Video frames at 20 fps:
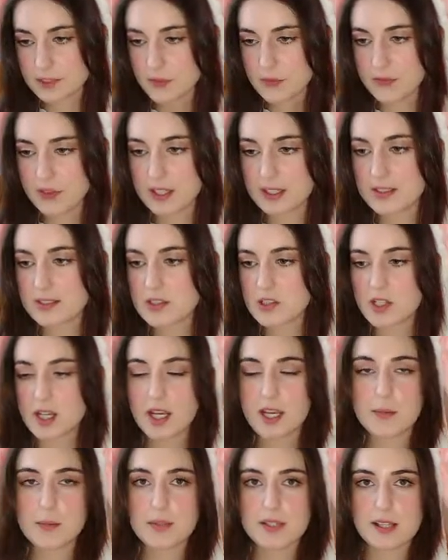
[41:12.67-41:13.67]
face
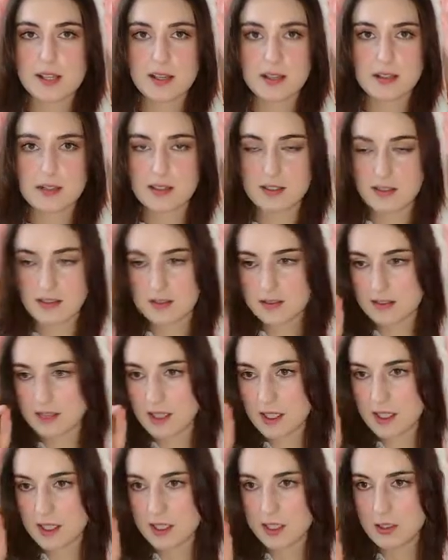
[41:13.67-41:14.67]
shapes, and and
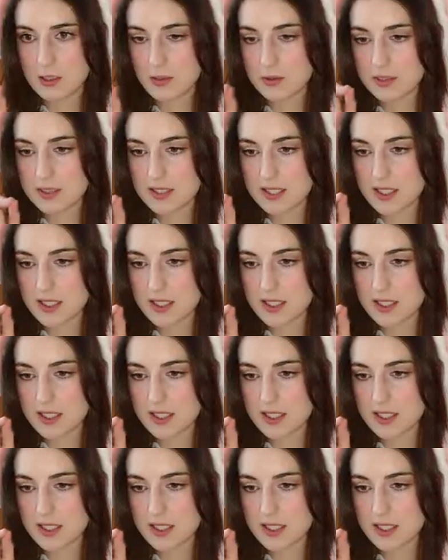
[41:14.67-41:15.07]
tiny nose,